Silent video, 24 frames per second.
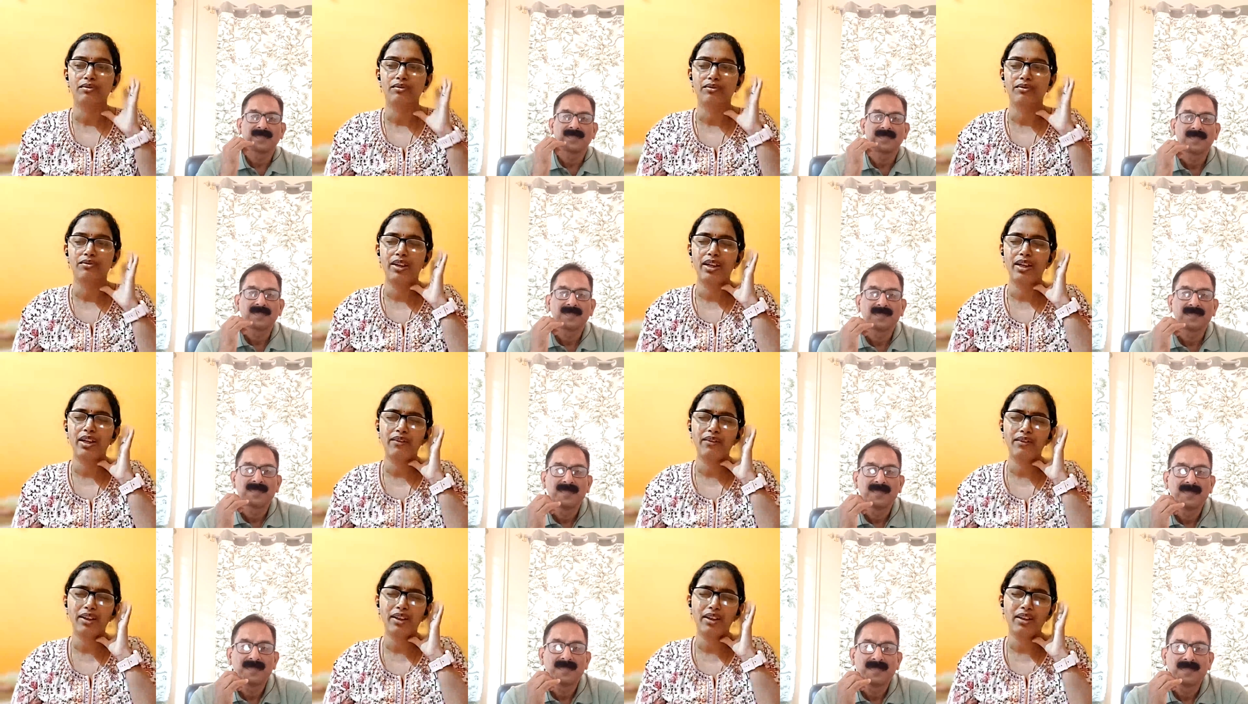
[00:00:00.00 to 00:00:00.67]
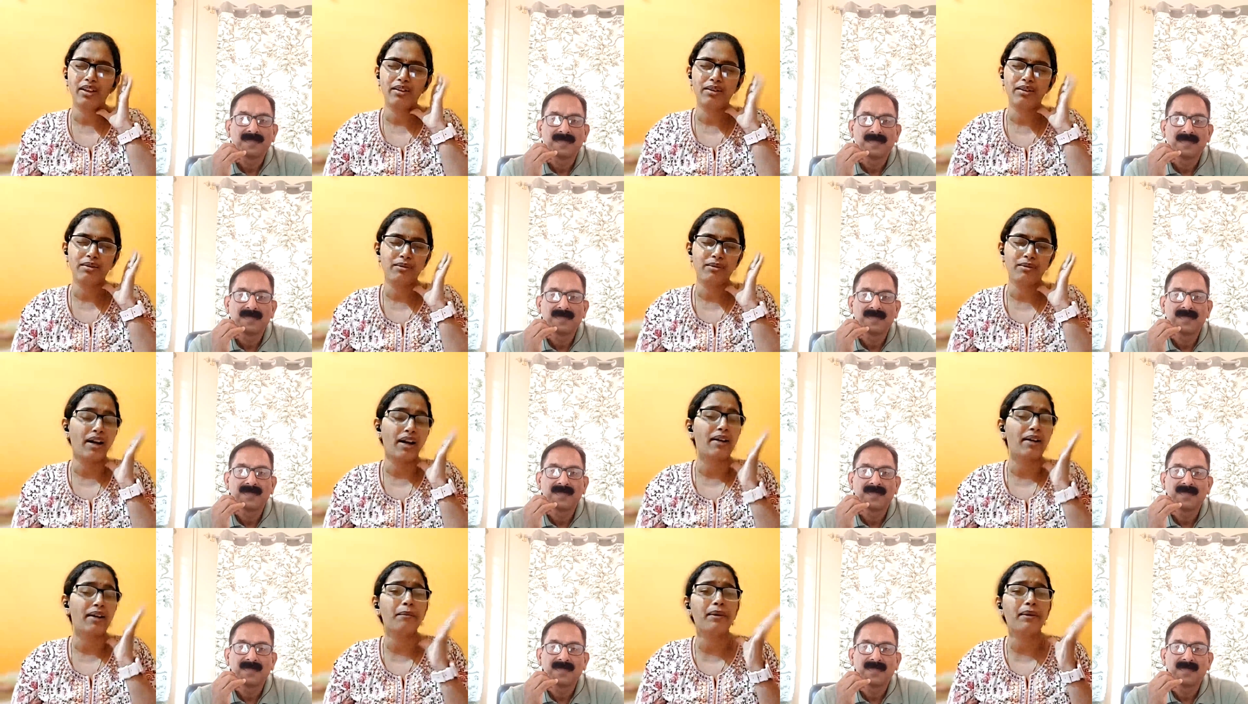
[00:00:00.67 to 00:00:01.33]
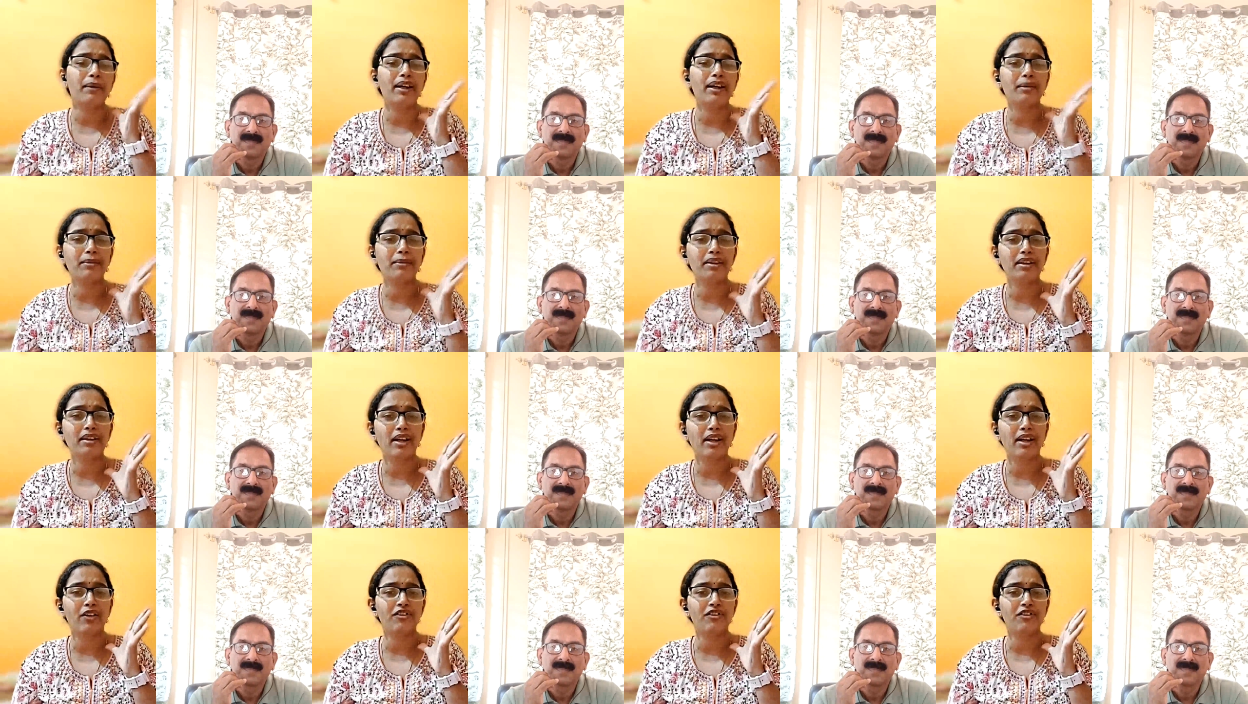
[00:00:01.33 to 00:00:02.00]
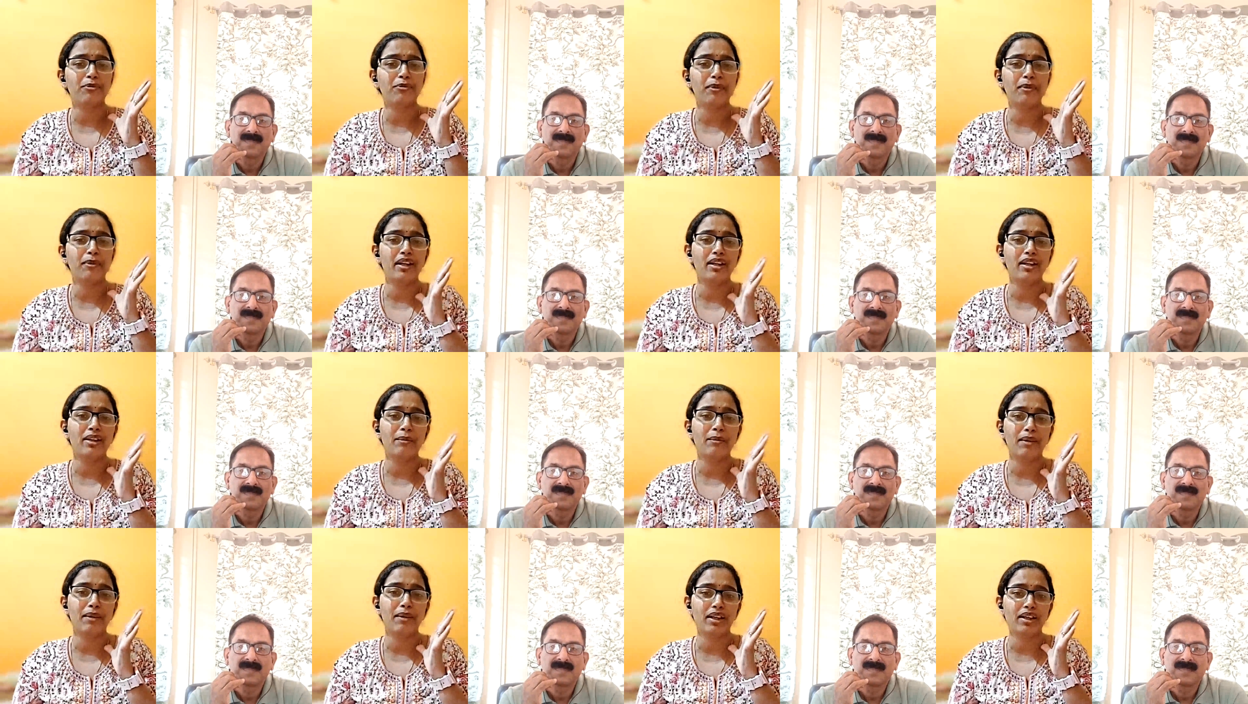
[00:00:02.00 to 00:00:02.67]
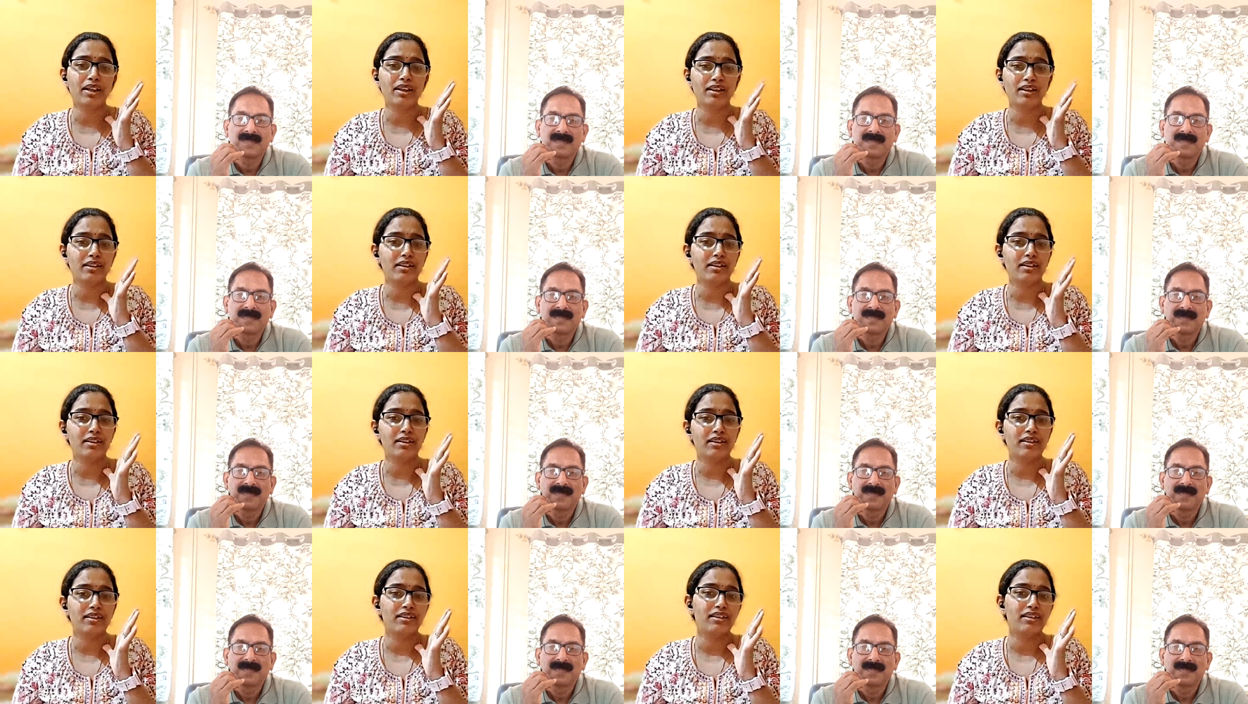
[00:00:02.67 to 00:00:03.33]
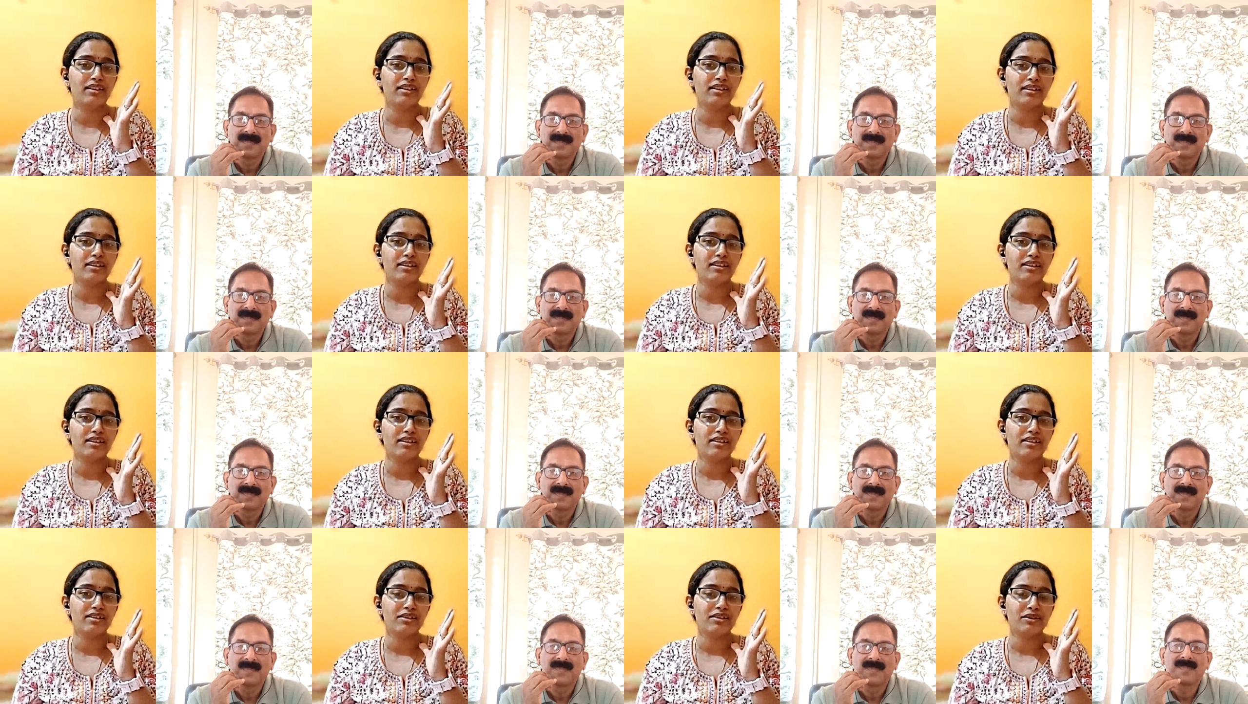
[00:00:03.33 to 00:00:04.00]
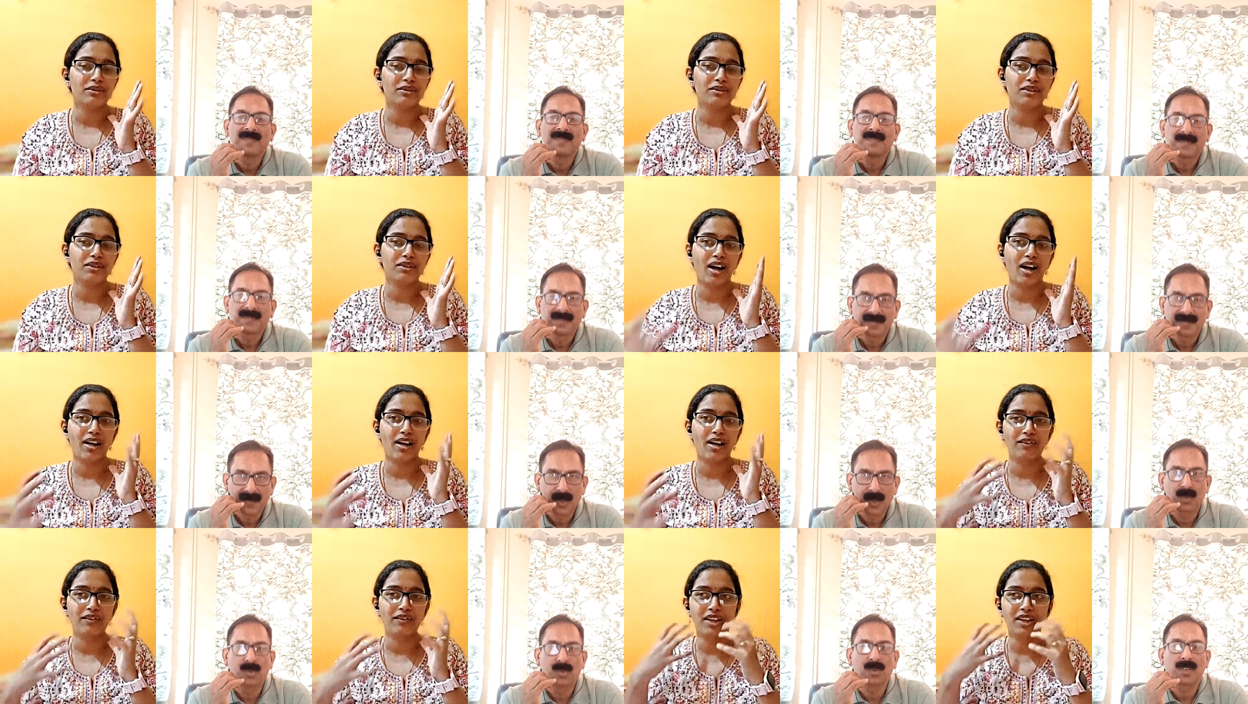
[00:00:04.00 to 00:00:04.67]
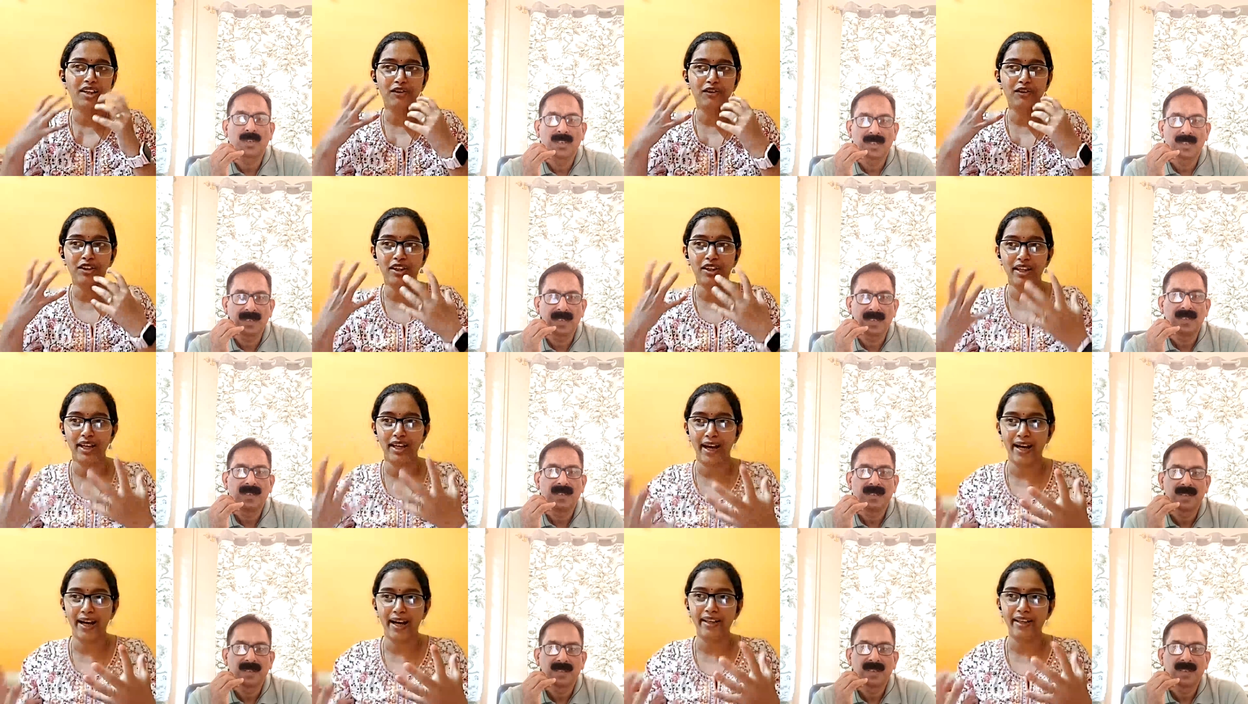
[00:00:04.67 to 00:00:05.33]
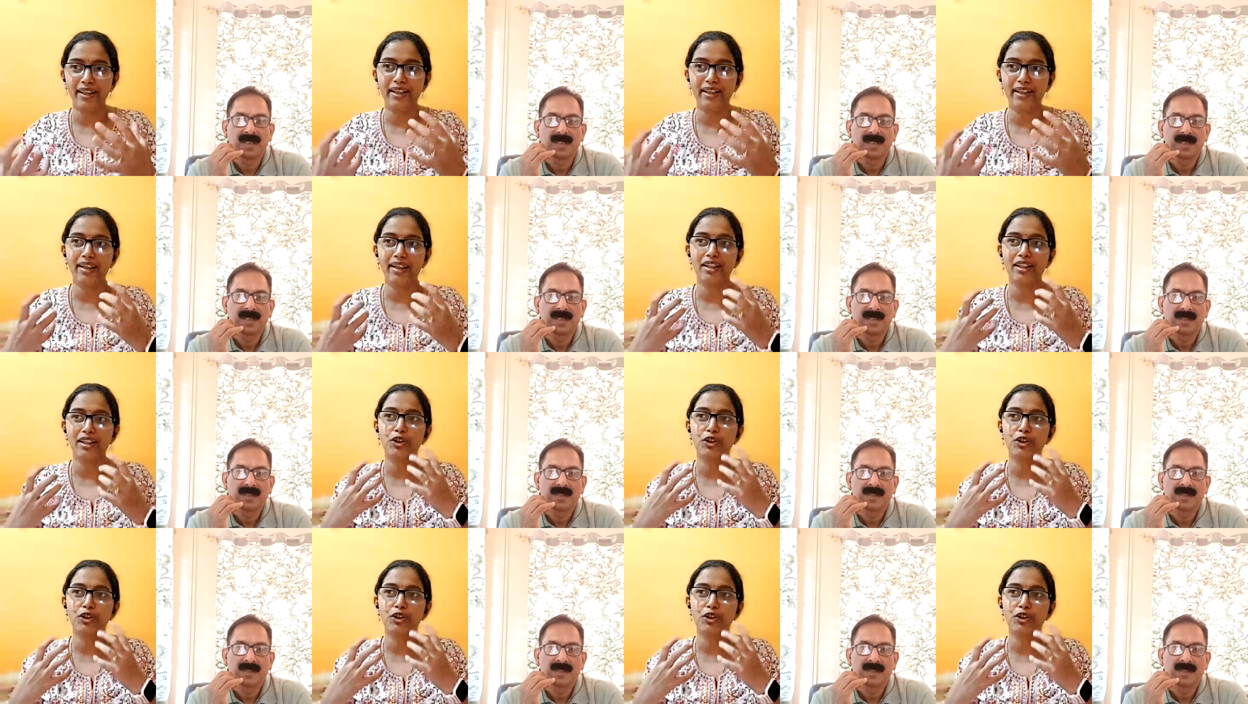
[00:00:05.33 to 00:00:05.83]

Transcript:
Speaker 1: Very, very unbearable kind of pain in my ear. So even after landing,